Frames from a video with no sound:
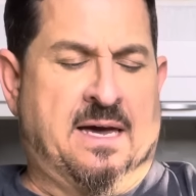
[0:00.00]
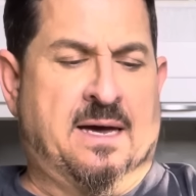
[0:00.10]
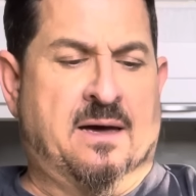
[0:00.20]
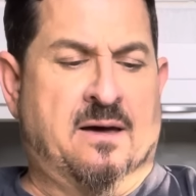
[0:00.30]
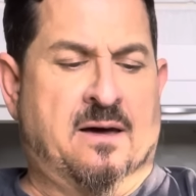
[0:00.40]

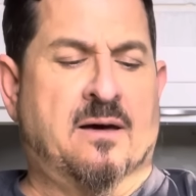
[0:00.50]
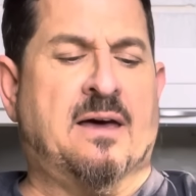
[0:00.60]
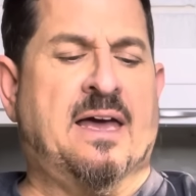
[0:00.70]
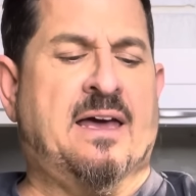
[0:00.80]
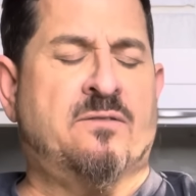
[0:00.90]

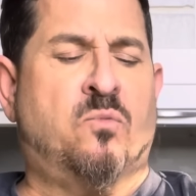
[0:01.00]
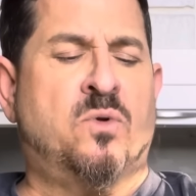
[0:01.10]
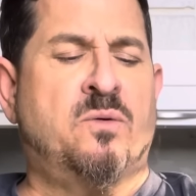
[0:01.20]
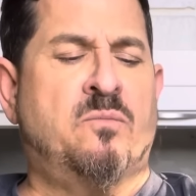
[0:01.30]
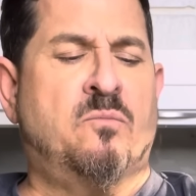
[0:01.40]
I have
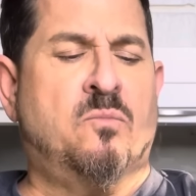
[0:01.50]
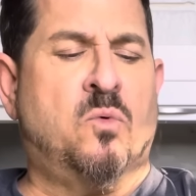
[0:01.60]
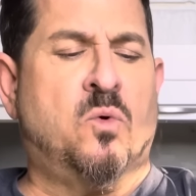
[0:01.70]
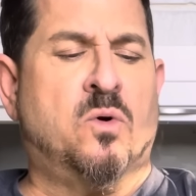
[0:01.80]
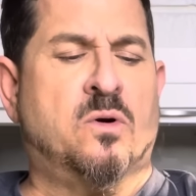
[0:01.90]
one
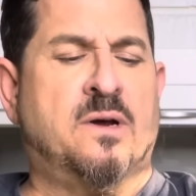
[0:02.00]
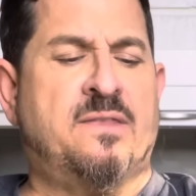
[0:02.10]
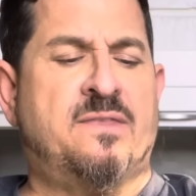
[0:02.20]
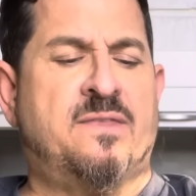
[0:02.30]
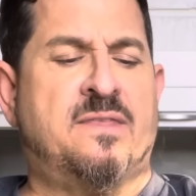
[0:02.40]
more, I
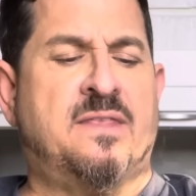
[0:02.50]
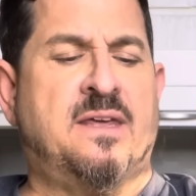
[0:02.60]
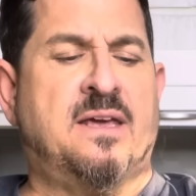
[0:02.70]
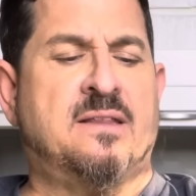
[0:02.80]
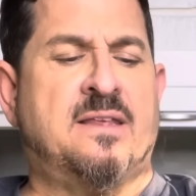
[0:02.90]

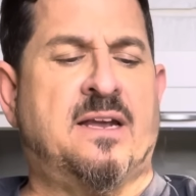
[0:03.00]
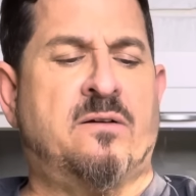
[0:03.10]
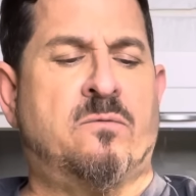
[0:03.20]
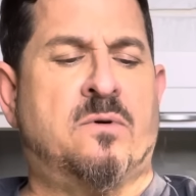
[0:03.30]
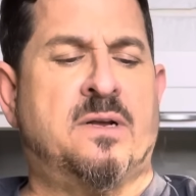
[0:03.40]
think, that I
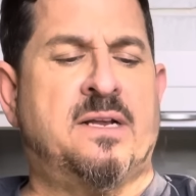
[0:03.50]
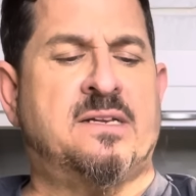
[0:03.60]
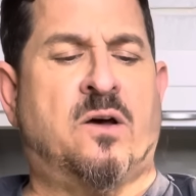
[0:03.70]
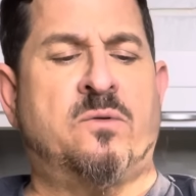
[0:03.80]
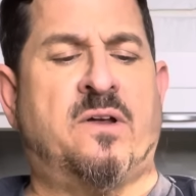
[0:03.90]
wanted.
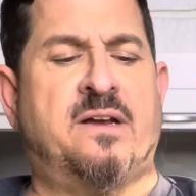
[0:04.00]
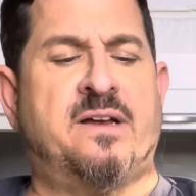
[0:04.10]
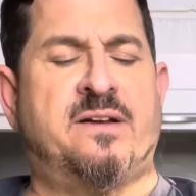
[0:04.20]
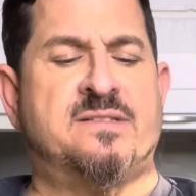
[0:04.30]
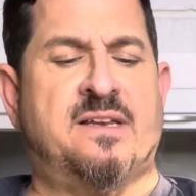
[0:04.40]
Oh, no,
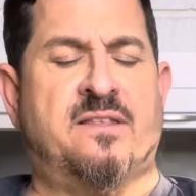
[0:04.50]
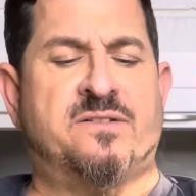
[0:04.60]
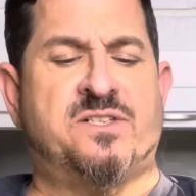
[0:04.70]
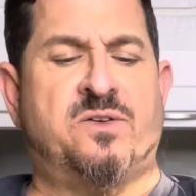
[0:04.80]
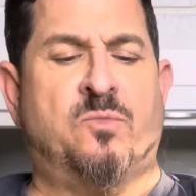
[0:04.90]
here's another
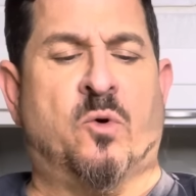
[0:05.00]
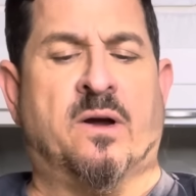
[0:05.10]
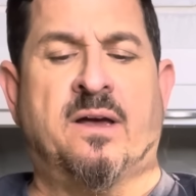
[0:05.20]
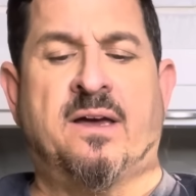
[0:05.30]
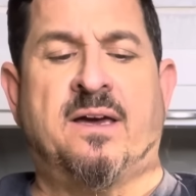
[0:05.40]
two more.